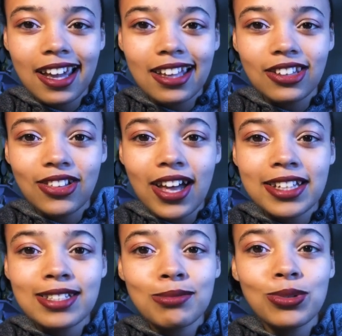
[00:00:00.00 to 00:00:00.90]
And the
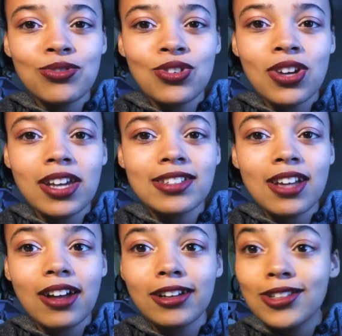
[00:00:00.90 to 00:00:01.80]
last move you guys
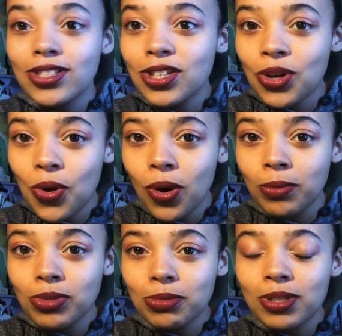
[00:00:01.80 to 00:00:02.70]
got is the
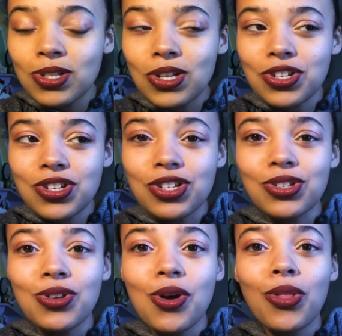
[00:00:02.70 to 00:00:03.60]
corpse position,
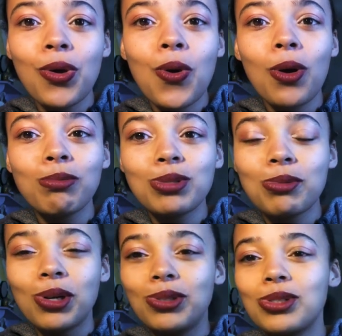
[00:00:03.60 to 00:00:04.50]
you know, the corpse
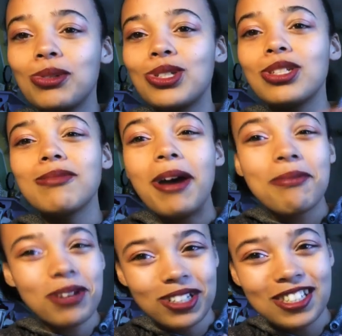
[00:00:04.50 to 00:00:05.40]
pose, which is my
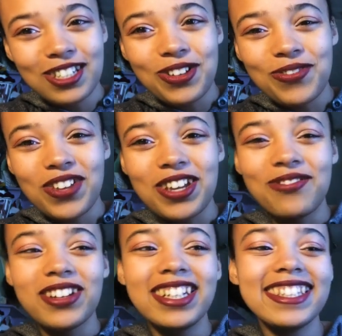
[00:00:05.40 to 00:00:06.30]
personal
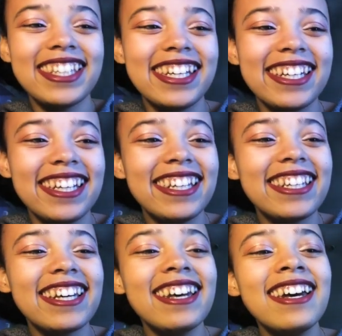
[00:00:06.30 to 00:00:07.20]
favorite.
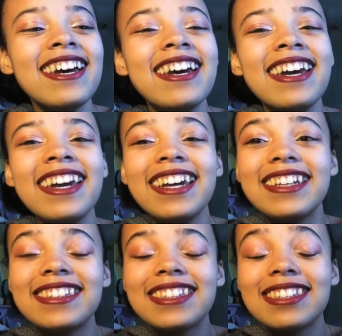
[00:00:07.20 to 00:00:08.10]
And
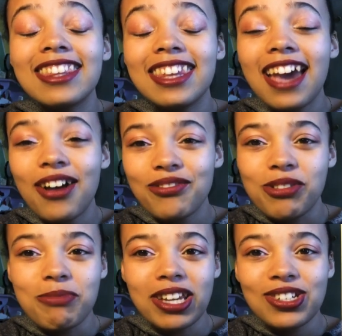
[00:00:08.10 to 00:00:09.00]
the
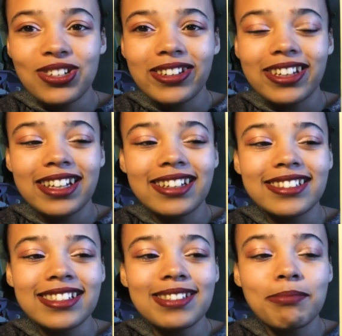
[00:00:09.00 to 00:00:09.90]
affirmation
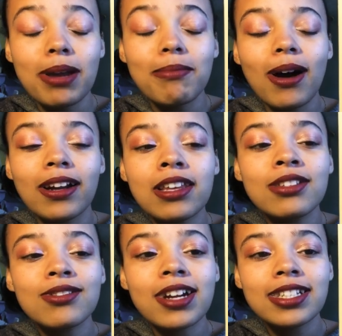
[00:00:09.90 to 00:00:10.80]
is, my body
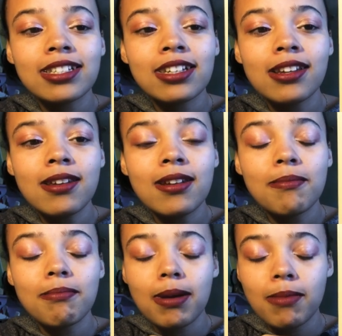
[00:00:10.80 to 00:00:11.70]
is rested,
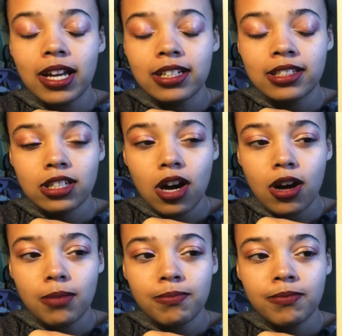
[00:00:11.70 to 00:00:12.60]
my mind is
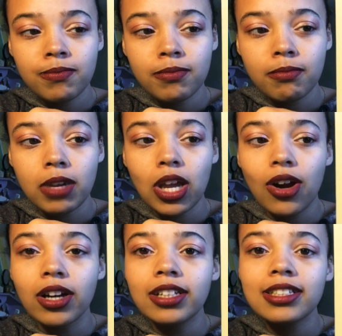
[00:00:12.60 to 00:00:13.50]
calm, my
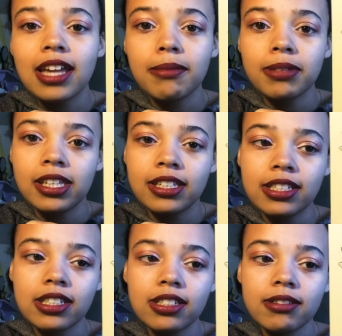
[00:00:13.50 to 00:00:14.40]
heart is at
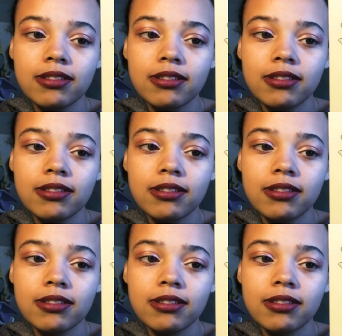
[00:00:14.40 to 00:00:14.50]
peace,